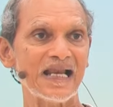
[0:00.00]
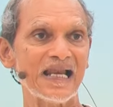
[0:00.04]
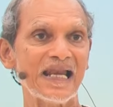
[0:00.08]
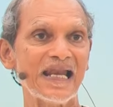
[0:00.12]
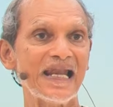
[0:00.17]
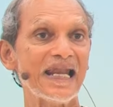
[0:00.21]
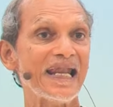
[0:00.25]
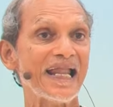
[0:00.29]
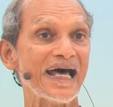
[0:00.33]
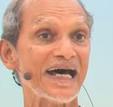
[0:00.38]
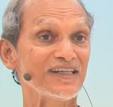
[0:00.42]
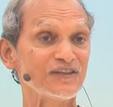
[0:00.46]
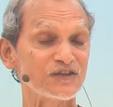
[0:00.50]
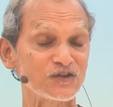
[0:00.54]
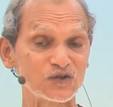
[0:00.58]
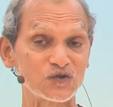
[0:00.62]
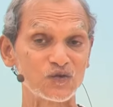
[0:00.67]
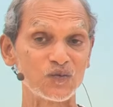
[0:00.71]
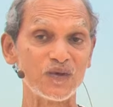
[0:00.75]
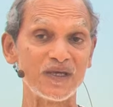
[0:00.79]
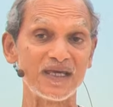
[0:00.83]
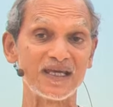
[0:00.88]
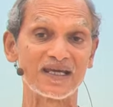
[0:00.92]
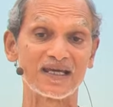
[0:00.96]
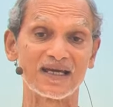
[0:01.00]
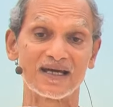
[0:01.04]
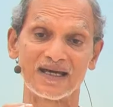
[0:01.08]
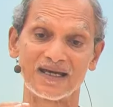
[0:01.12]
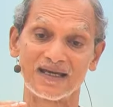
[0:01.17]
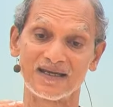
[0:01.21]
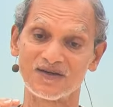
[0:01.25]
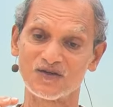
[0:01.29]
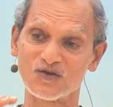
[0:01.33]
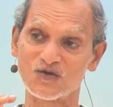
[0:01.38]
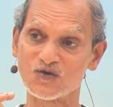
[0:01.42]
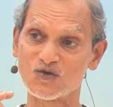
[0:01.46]
Last week,
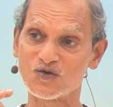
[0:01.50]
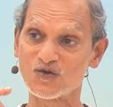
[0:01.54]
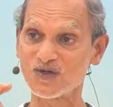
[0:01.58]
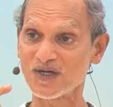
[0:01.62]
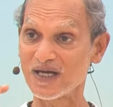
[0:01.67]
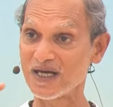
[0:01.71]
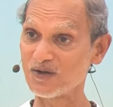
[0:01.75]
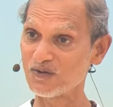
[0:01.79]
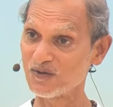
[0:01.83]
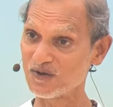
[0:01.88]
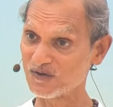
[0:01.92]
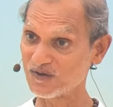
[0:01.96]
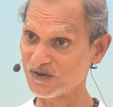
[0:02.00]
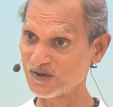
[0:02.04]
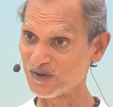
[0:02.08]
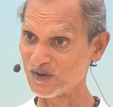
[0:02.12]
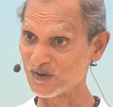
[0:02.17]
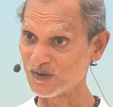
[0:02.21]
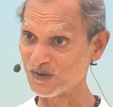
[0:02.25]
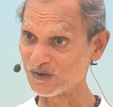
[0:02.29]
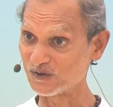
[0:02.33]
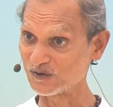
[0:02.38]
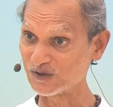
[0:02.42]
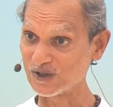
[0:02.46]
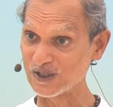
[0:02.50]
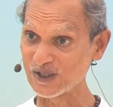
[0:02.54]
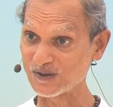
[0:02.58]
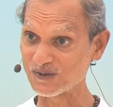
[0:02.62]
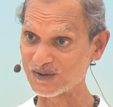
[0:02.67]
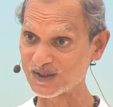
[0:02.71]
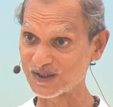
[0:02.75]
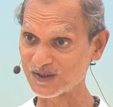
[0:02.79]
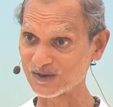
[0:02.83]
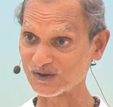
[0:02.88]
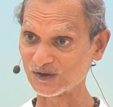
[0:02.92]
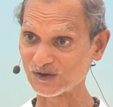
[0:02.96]
I shared with you the
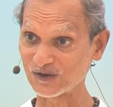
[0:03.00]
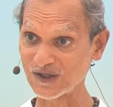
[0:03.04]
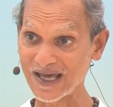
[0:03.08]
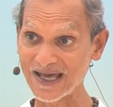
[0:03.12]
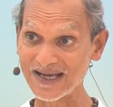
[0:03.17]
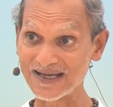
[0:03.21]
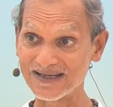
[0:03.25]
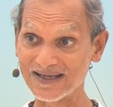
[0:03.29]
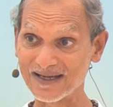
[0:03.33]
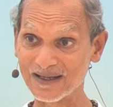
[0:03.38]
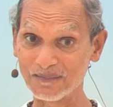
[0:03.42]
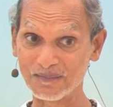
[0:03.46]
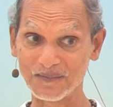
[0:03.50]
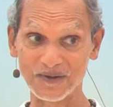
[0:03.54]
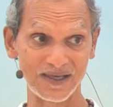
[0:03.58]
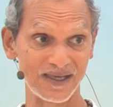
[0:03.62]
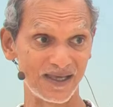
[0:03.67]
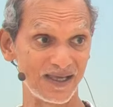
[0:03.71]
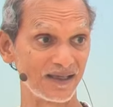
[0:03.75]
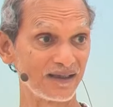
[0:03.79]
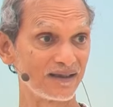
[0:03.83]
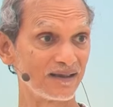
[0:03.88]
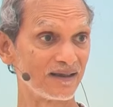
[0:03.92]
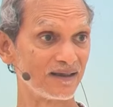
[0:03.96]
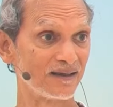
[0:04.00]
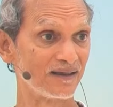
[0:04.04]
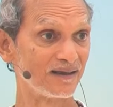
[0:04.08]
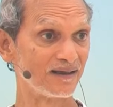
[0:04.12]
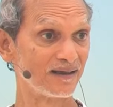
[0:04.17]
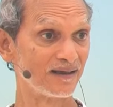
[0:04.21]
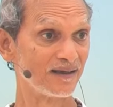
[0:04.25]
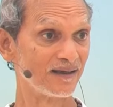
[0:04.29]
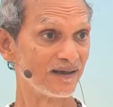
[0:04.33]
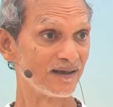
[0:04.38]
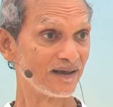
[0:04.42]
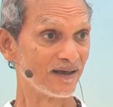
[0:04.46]
secret to sadhana being
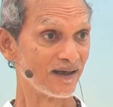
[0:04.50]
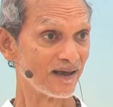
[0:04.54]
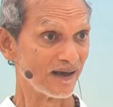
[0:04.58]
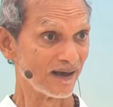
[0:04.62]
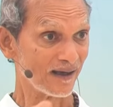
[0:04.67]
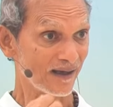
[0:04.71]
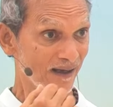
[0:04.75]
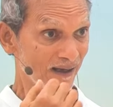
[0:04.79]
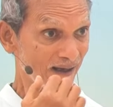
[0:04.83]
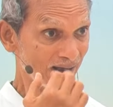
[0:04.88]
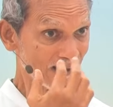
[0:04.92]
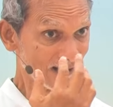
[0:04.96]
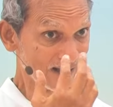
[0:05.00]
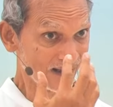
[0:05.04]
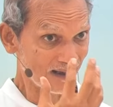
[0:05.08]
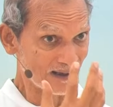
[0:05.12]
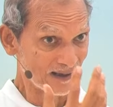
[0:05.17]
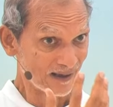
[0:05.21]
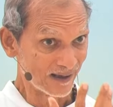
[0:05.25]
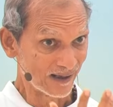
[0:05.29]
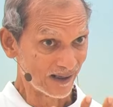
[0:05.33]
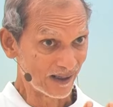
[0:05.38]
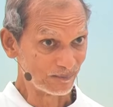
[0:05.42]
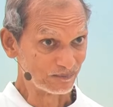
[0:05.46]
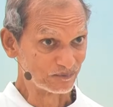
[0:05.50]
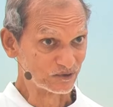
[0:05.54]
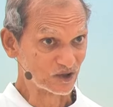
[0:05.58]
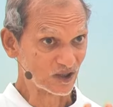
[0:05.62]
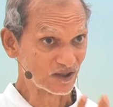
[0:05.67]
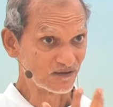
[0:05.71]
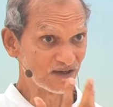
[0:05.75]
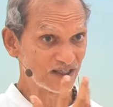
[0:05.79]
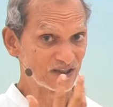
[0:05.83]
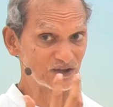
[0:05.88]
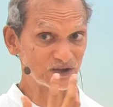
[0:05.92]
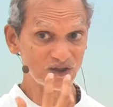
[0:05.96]

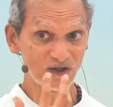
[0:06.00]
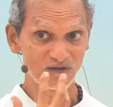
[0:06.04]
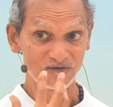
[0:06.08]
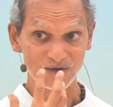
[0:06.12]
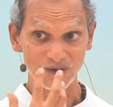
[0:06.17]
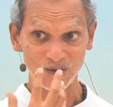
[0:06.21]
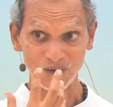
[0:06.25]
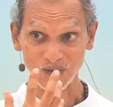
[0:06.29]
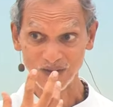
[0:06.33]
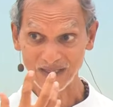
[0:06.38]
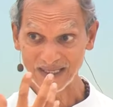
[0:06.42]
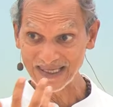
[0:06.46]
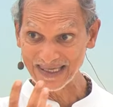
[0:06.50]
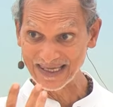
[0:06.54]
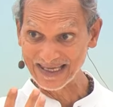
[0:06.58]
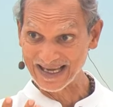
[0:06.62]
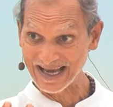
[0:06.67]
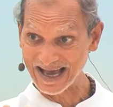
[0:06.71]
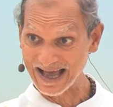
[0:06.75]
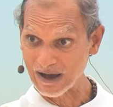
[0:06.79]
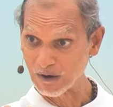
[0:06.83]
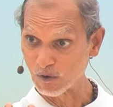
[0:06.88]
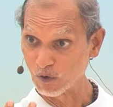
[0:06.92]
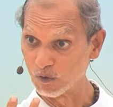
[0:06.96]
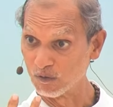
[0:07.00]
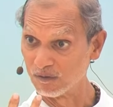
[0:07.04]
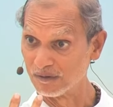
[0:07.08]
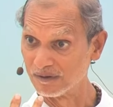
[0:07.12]
observance of your ego.